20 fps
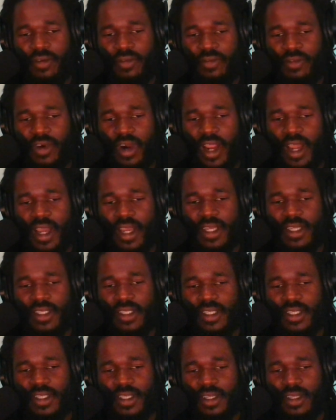
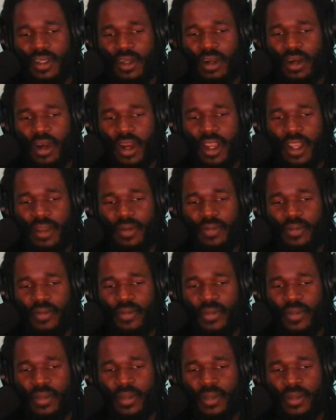fries. All right.
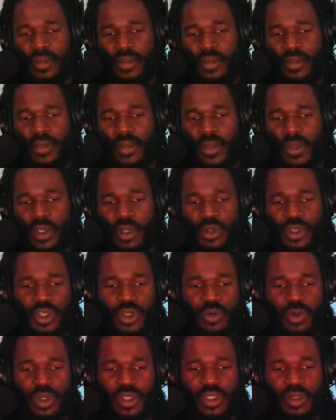Don't
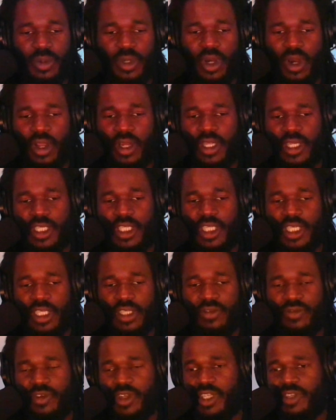you want some garlic
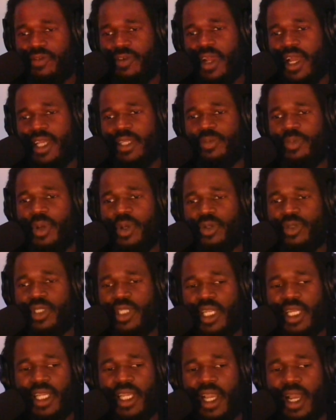cheese French fries?
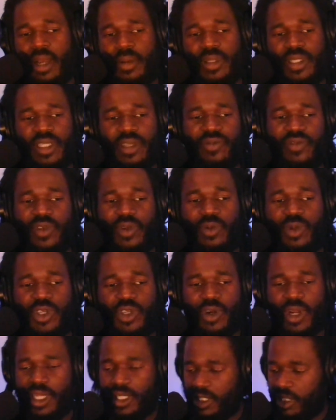Post in the comments if you would
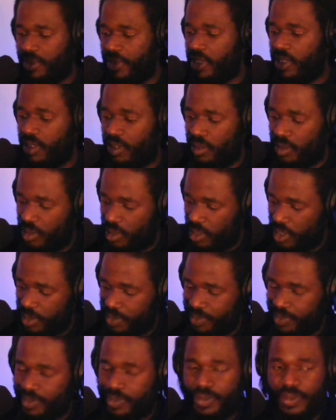try some of
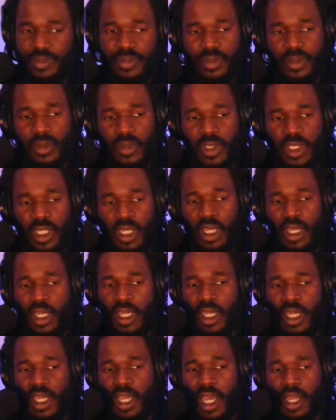those.
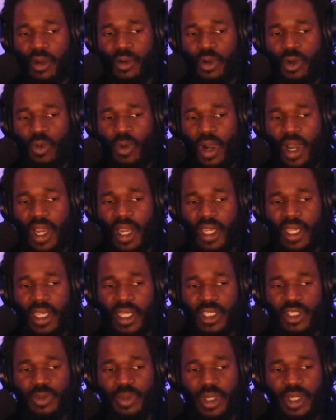I don't know why I
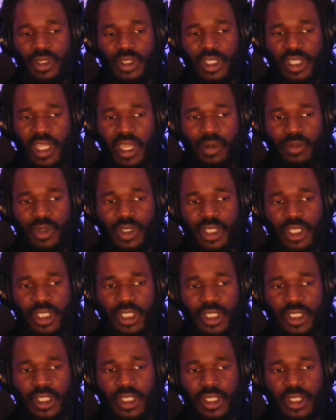can't spell
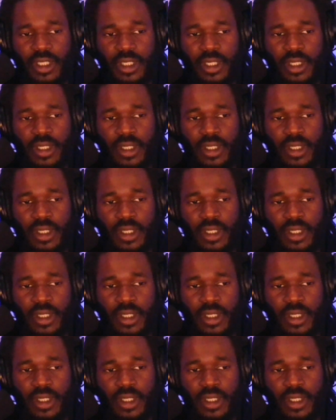sandwiches.